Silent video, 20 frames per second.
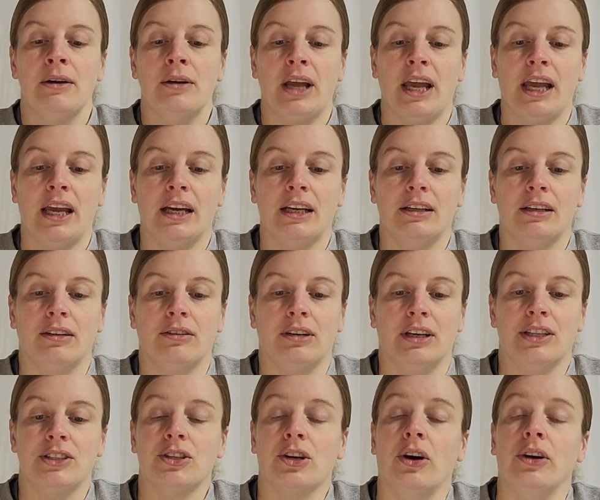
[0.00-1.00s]
And
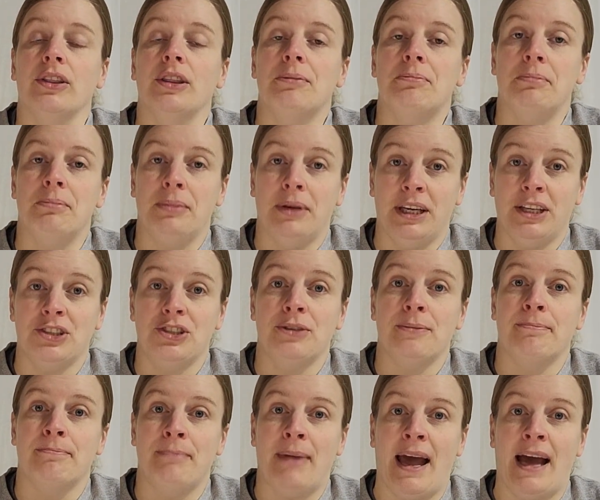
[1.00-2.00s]
it's called the pitch
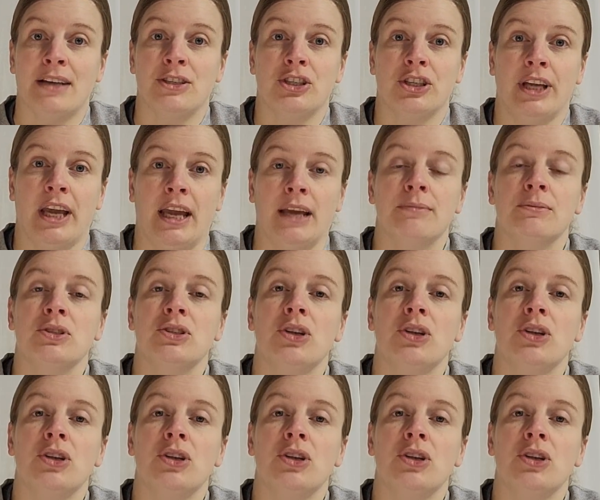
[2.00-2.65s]
match game.